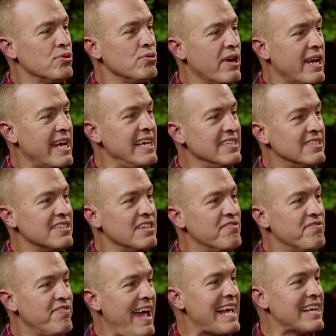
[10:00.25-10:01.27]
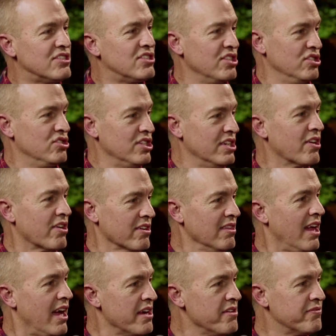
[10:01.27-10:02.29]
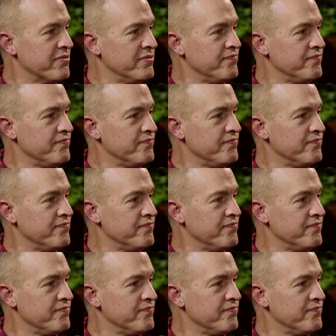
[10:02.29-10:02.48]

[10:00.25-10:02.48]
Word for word: his advantage in our life.